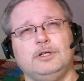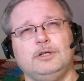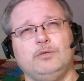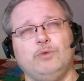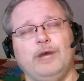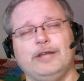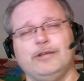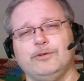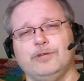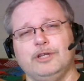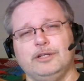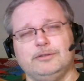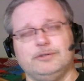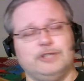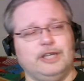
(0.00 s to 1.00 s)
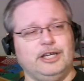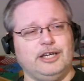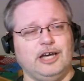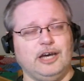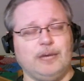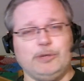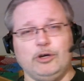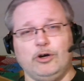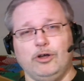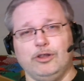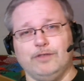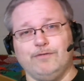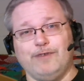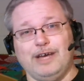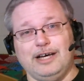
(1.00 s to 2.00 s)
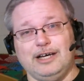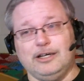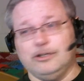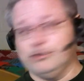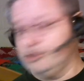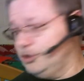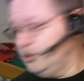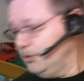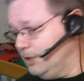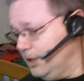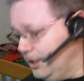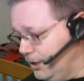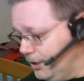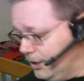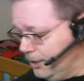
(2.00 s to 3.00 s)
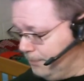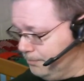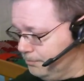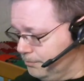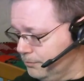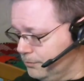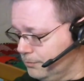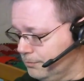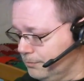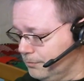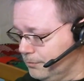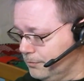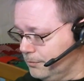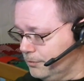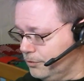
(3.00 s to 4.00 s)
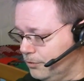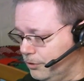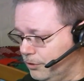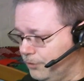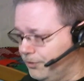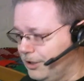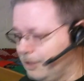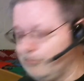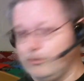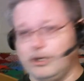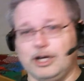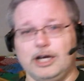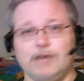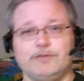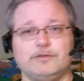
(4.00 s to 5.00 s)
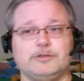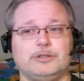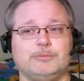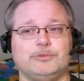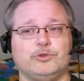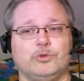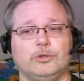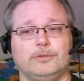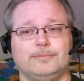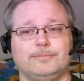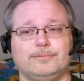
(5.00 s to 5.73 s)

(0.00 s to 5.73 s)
rather than, say, copy all the files to a little thumb drive of some sort,